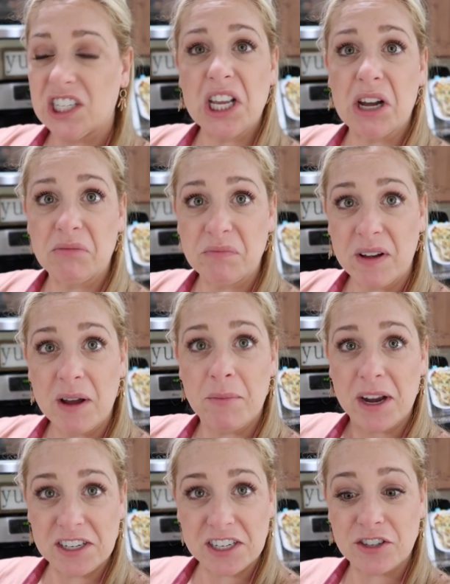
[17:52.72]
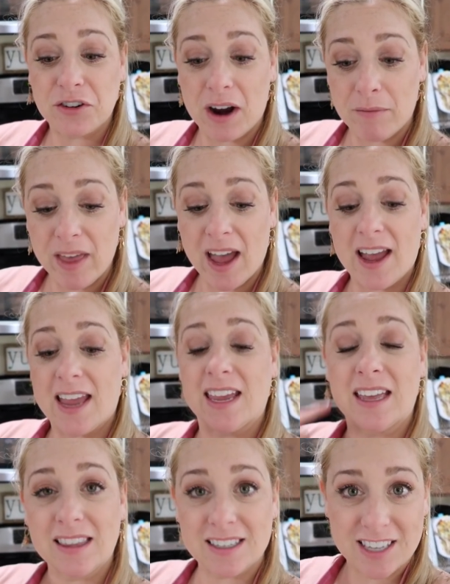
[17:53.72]
So I might just grab that and
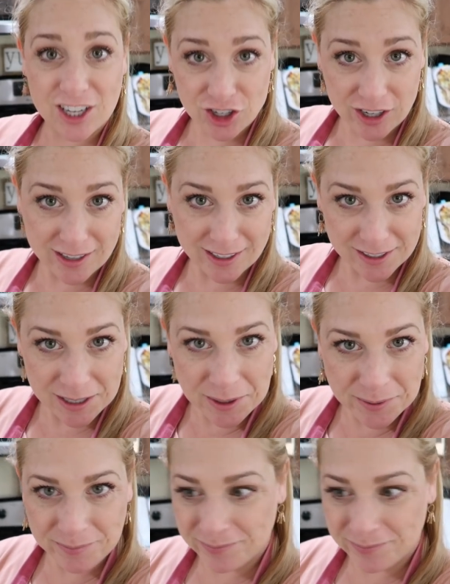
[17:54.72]
get this kitchen clean.